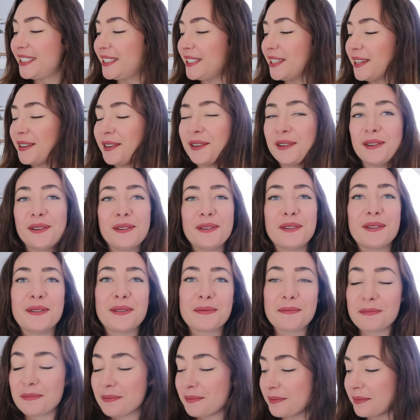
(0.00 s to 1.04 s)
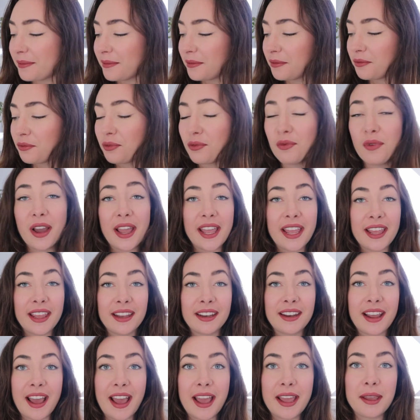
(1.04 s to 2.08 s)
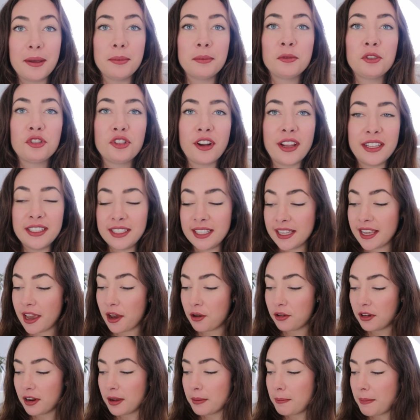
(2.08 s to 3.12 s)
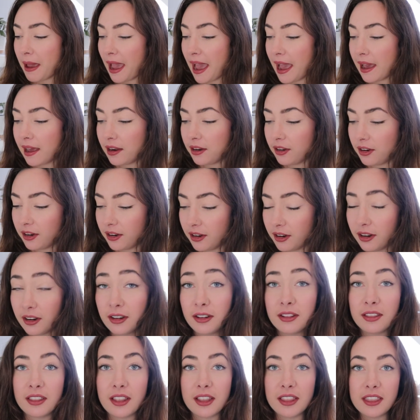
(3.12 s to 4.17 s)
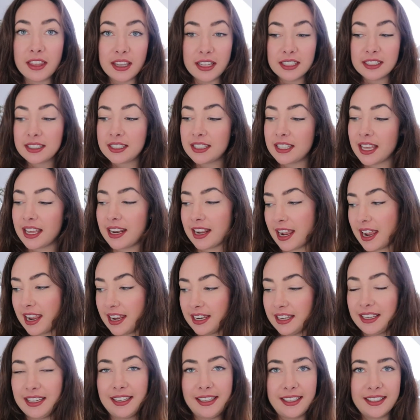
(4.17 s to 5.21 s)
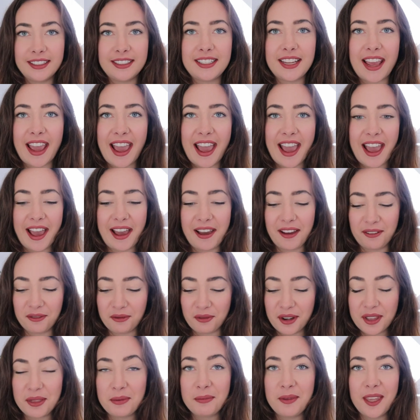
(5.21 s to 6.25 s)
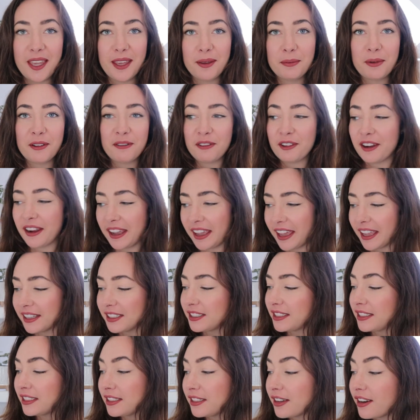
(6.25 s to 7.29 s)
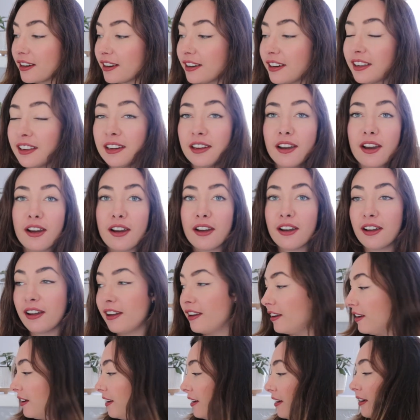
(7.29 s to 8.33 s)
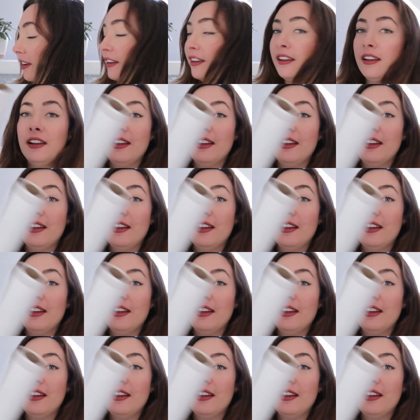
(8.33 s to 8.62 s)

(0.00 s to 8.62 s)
So when I'm tracing out a pattern, the things that I need to have with me before I get started are,